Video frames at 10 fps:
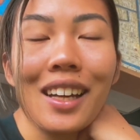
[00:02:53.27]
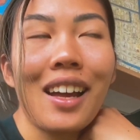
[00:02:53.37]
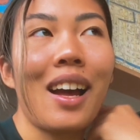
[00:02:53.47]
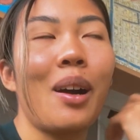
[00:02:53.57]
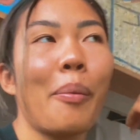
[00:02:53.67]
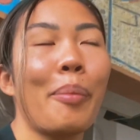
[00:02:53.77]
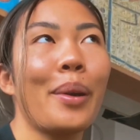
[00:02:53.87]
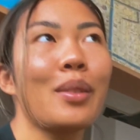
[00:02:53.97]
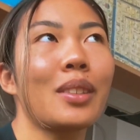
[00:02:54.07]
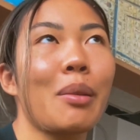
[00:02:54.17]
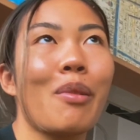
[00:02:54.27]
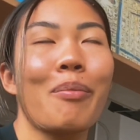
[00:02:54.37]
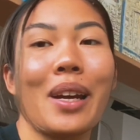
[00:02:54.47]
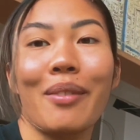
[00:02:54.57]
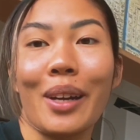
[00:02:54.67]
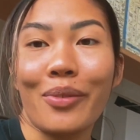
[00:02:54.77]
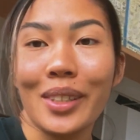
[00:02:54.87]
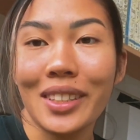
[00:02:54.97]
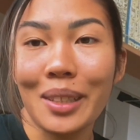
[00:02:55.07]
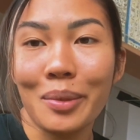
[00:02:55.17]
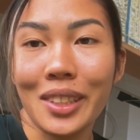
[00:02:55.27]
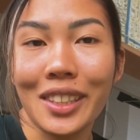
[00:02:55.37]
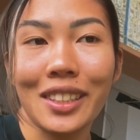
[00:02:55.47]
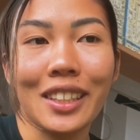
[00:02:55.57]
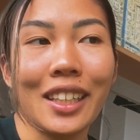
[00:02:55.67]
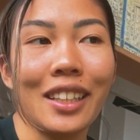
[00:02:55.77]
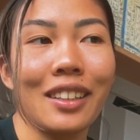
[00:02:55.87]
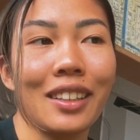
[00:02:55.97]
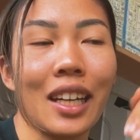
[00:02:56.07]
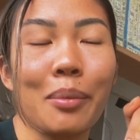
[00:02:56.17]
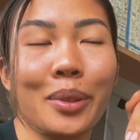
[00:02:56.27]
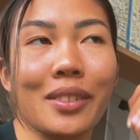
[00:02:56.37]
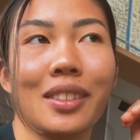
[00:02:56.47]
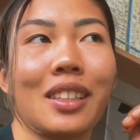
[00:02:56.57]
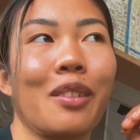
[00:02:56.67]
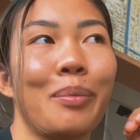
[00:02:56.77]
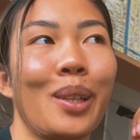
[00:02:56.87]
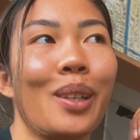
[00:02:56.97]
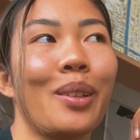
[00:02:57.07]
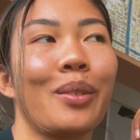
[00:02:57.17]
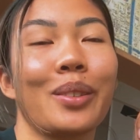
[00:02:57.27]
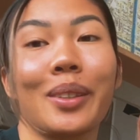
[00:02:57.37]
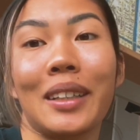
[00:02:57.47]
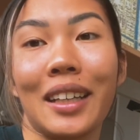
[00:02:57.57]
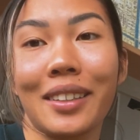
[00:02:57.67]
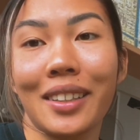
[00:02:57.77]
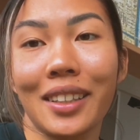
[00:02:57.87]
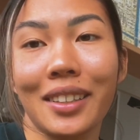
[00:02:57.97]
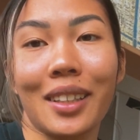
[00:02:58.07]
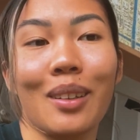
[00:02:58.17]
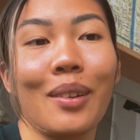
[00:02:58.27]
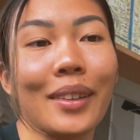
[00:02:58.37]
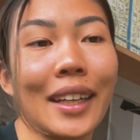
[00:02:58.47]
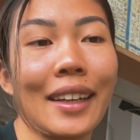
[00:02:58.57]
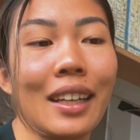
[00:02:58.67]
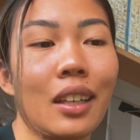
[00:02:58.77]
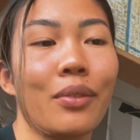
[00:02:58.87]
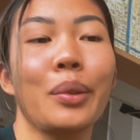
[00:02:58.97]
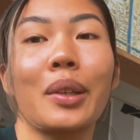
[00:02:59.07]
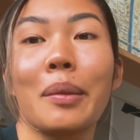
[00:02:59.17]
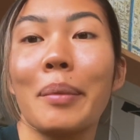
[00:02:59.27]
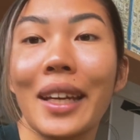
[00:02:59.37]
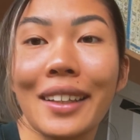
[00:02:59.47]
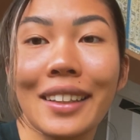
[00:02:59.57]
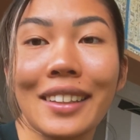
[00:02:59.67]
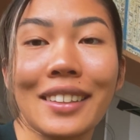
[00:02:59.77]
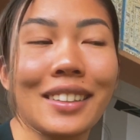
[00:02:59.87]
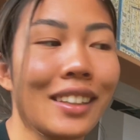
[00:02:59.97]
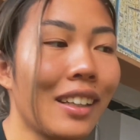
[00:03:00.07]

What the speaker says: I'll put some of my reference images in the captions down below so that you guys can look at it if you want to make this.